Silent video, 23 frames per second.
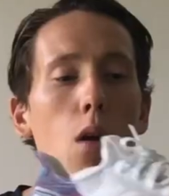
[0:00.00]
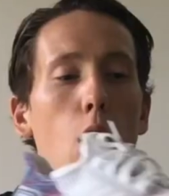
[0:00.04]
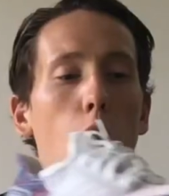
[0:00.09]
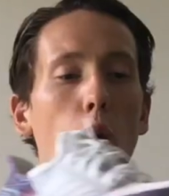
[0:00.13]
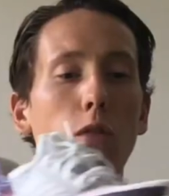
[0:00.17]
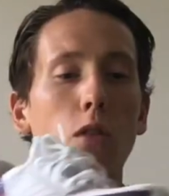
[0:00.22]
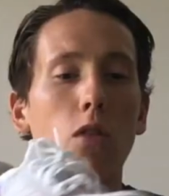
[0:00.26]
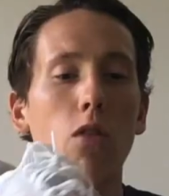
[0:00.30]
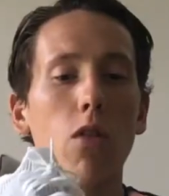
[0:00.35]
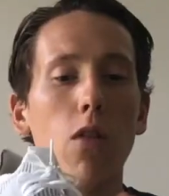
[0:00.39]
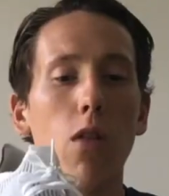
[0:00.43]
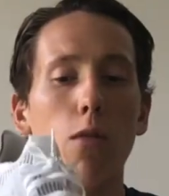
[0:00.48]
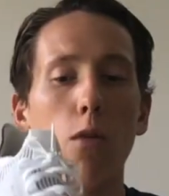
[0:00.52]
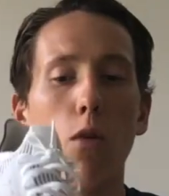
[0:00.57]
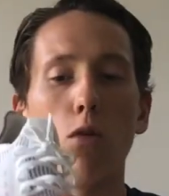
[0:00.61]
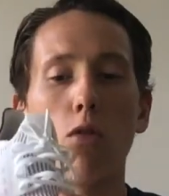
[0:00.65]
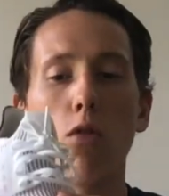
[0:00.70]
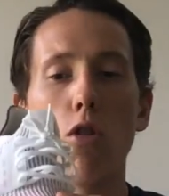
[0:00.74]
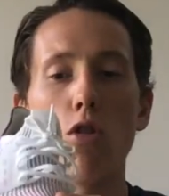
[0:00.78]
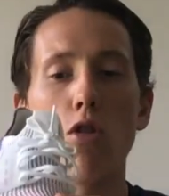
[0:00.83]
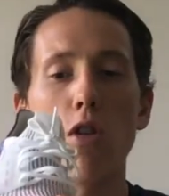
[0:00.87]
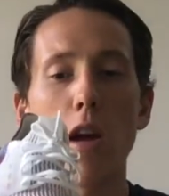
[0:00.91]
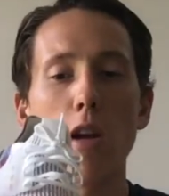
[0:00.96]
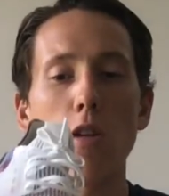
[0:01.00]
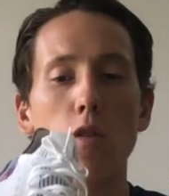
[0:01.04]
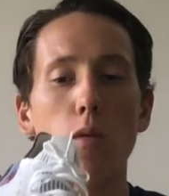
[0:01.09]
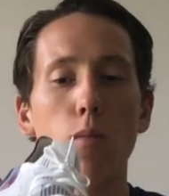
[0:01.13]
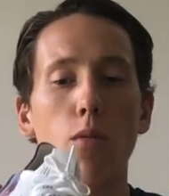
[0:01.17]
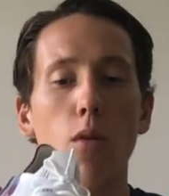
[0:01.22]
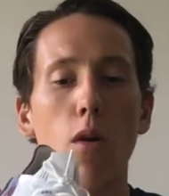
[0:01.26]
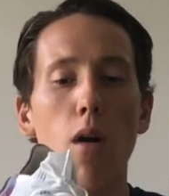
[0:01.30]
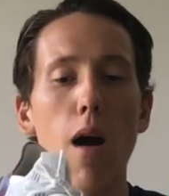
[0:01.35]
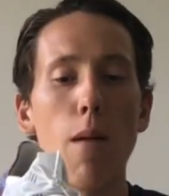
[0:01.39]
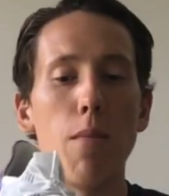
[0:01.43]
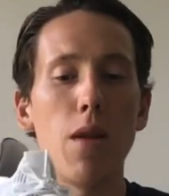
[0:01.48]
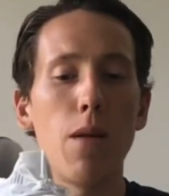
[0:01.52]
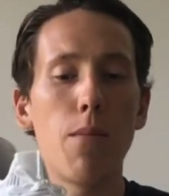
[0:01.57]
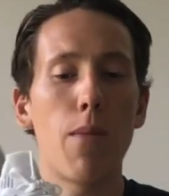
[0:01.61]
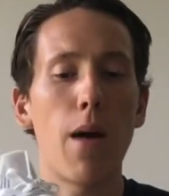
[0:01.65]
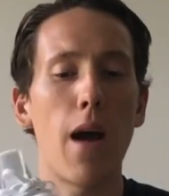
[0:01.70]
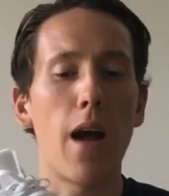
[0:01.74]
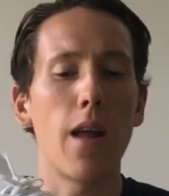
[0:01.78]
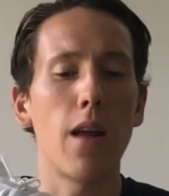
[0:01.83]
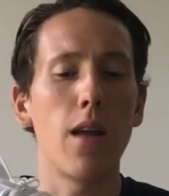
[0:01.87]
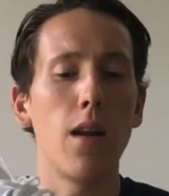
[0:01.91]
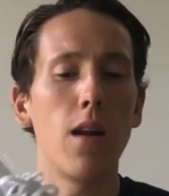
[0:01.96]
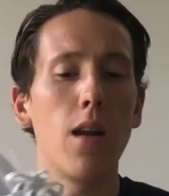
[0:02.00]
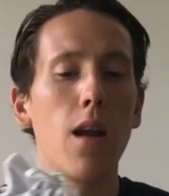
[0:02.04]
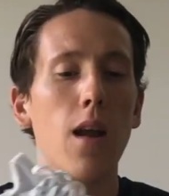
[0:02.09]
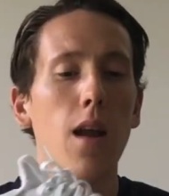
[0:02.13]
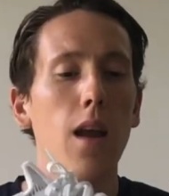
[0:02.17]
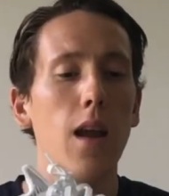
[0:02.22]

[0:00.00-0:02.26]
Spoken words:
Obviously they've also changed the prime knit pattern.